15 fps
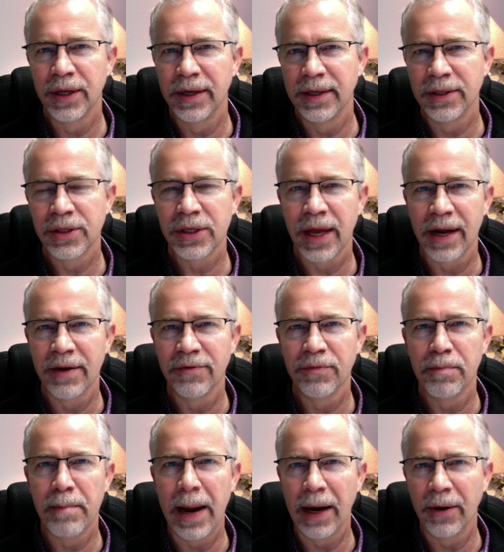and instead of
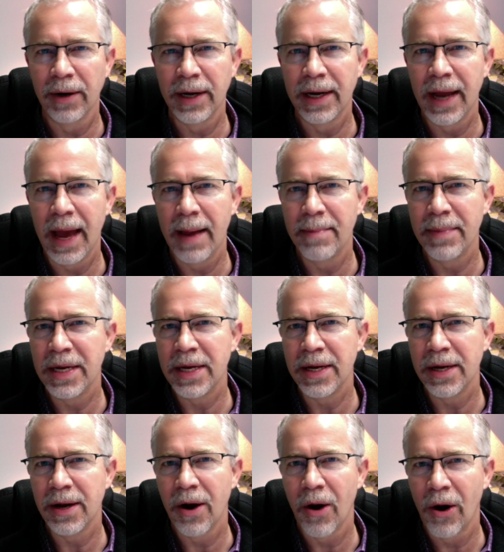Mary,
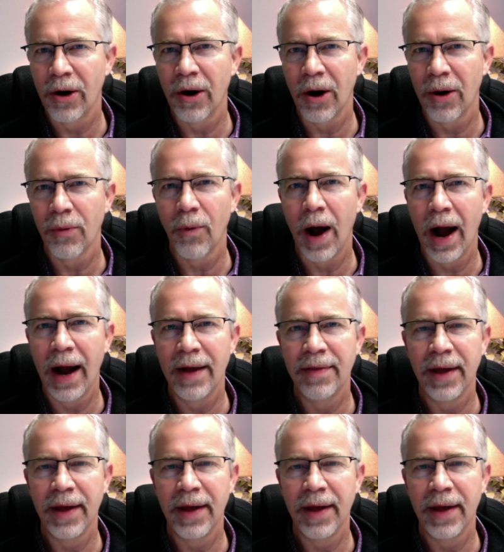M-E-R-R-Y,